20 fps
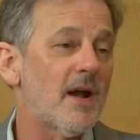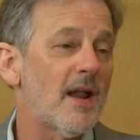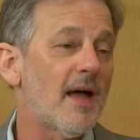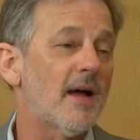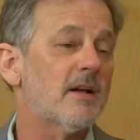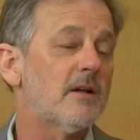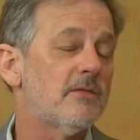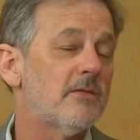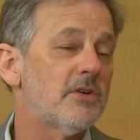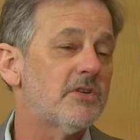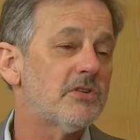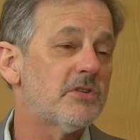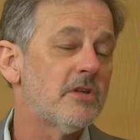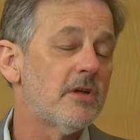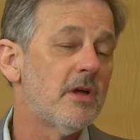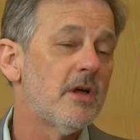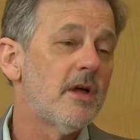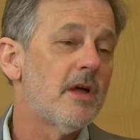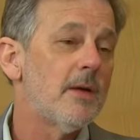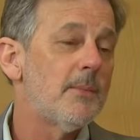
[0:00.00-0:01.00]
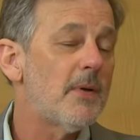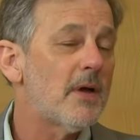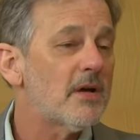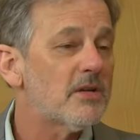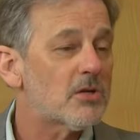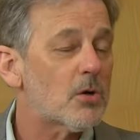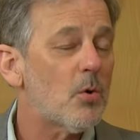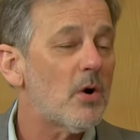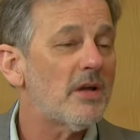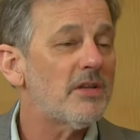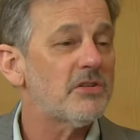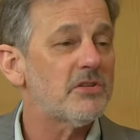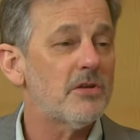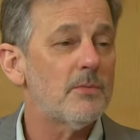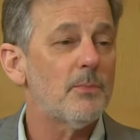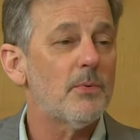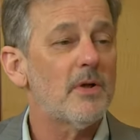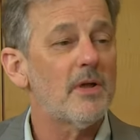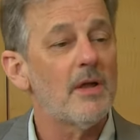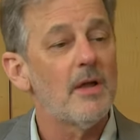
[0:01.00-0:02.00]
an activist? Because quite
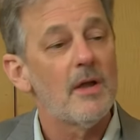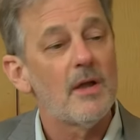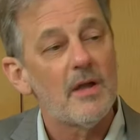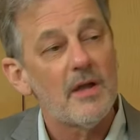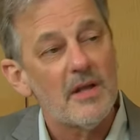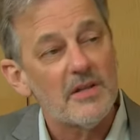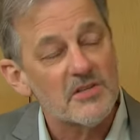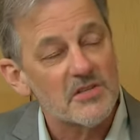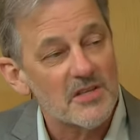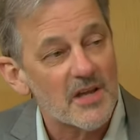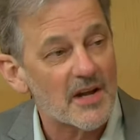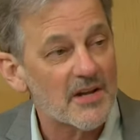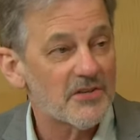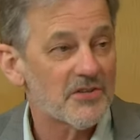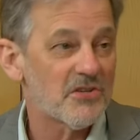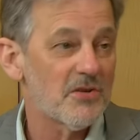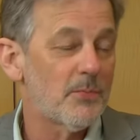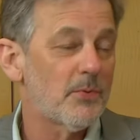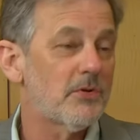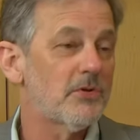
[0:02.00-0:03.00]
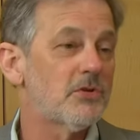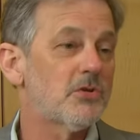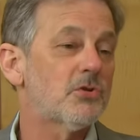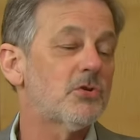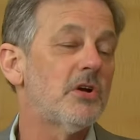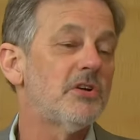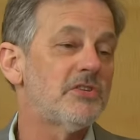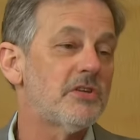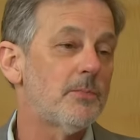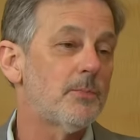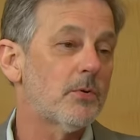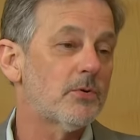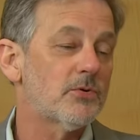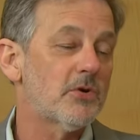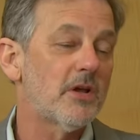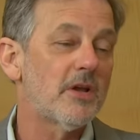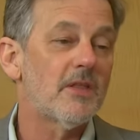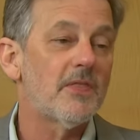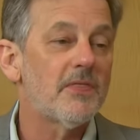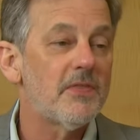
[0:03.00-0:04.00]
simply, it's not as simple as Tracy
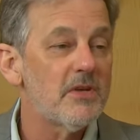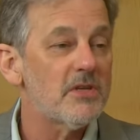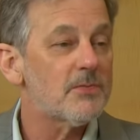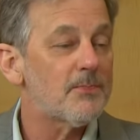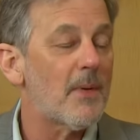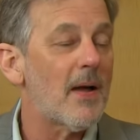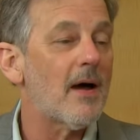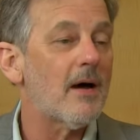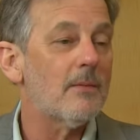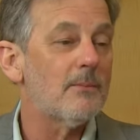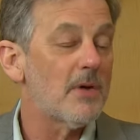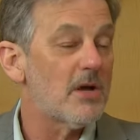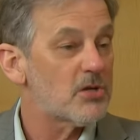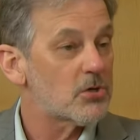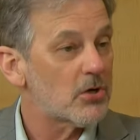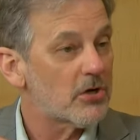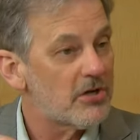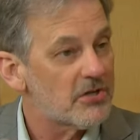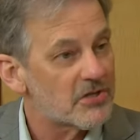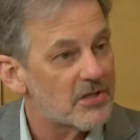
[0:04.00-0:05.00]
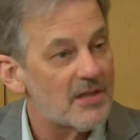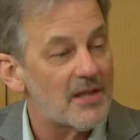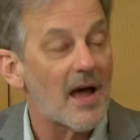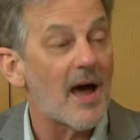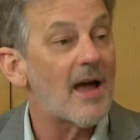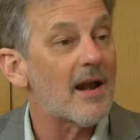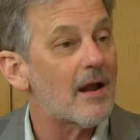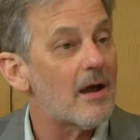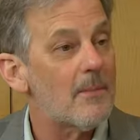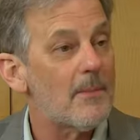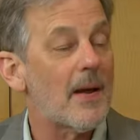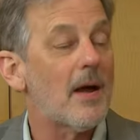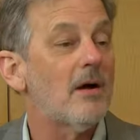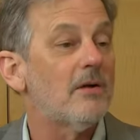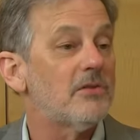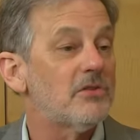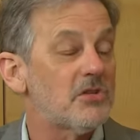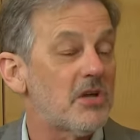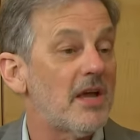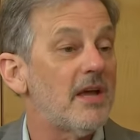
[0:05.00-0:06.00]
portrayed it. This ballot measure is not
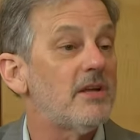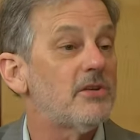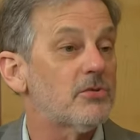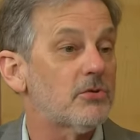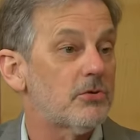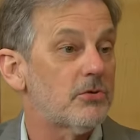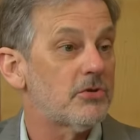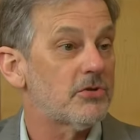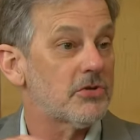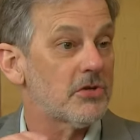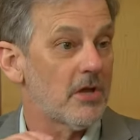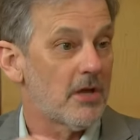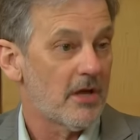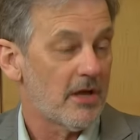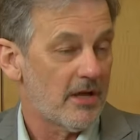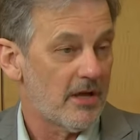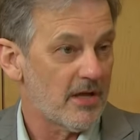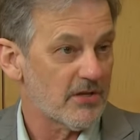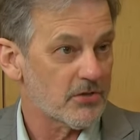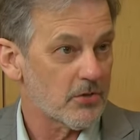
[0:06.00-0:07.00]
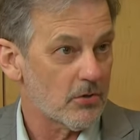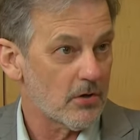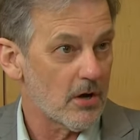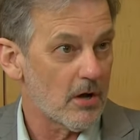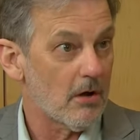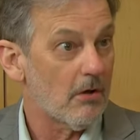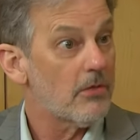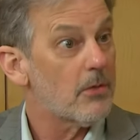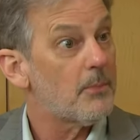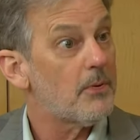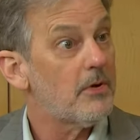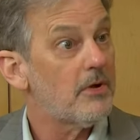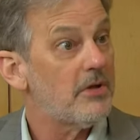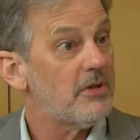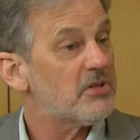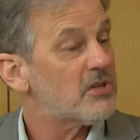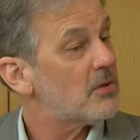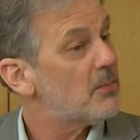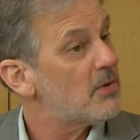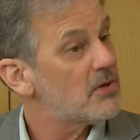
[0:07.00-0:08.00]
about tasers, yes or no. The
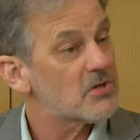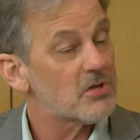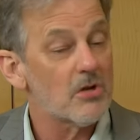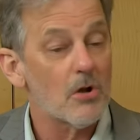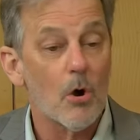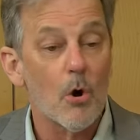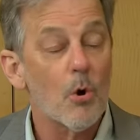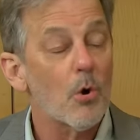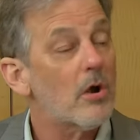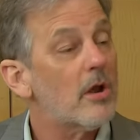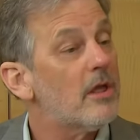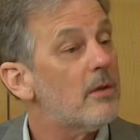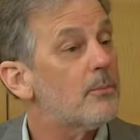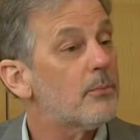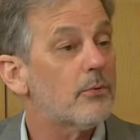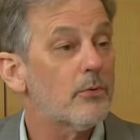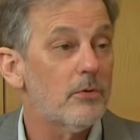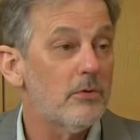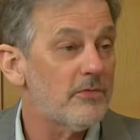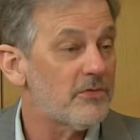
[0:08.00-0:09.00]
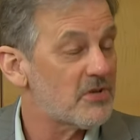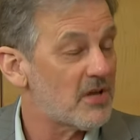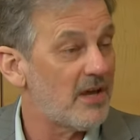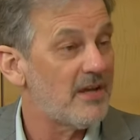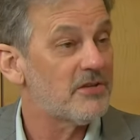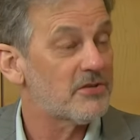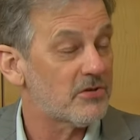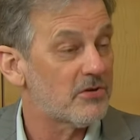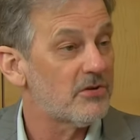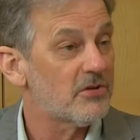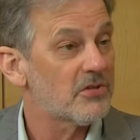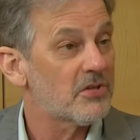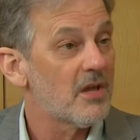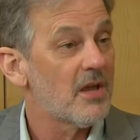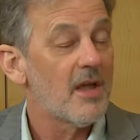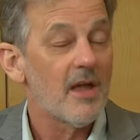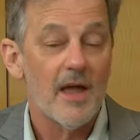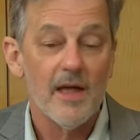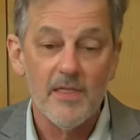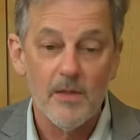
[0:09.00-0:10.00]
police commission already approved tasers,
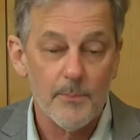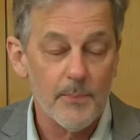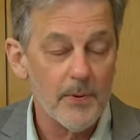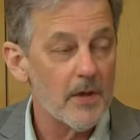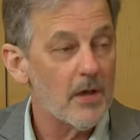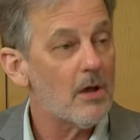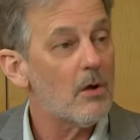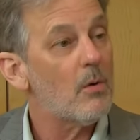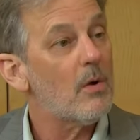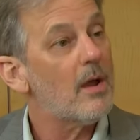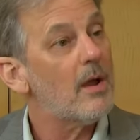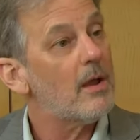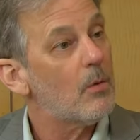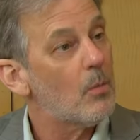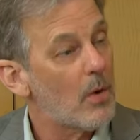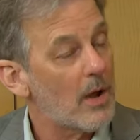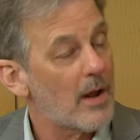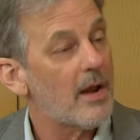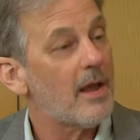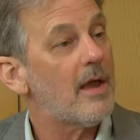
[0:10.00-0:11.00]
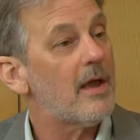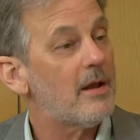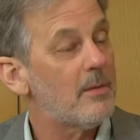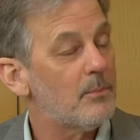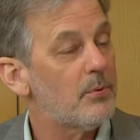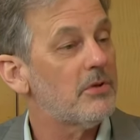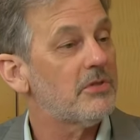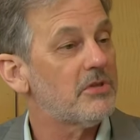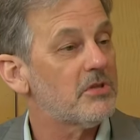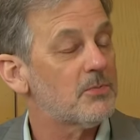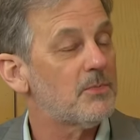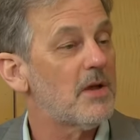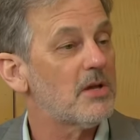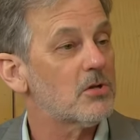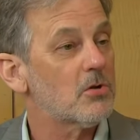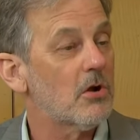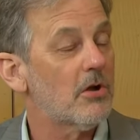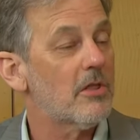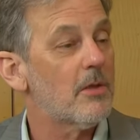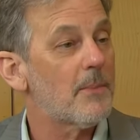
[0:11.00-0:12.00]
and the POA went ahead and put this
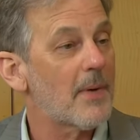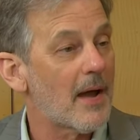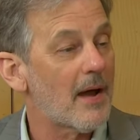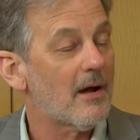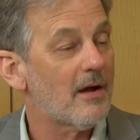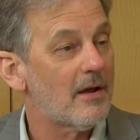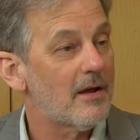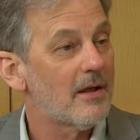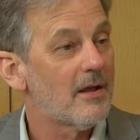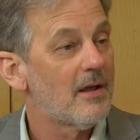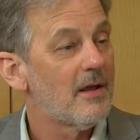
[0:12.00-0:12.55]
measure on the ballot.